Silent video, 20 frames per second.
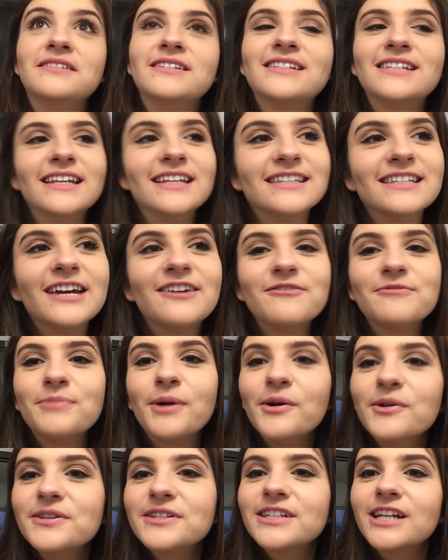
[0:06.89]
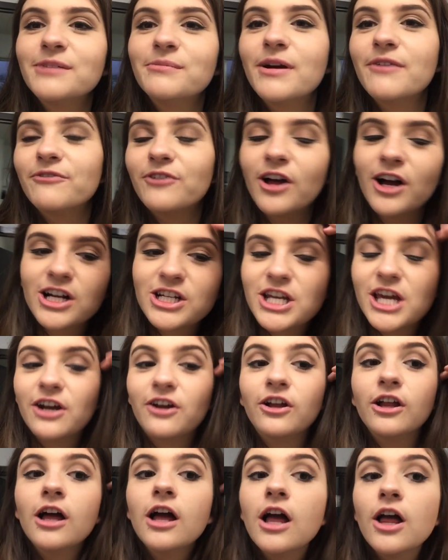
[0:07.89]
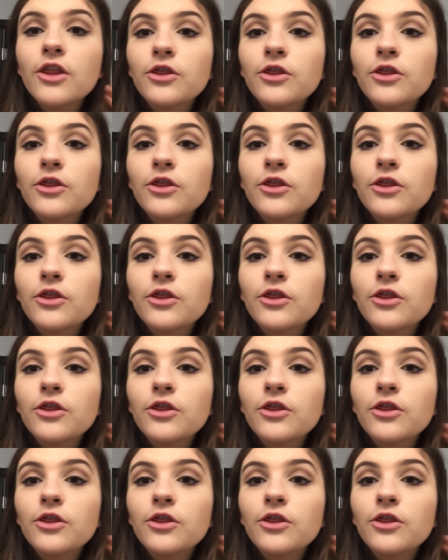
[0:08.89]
since I've posted on my vlog channel.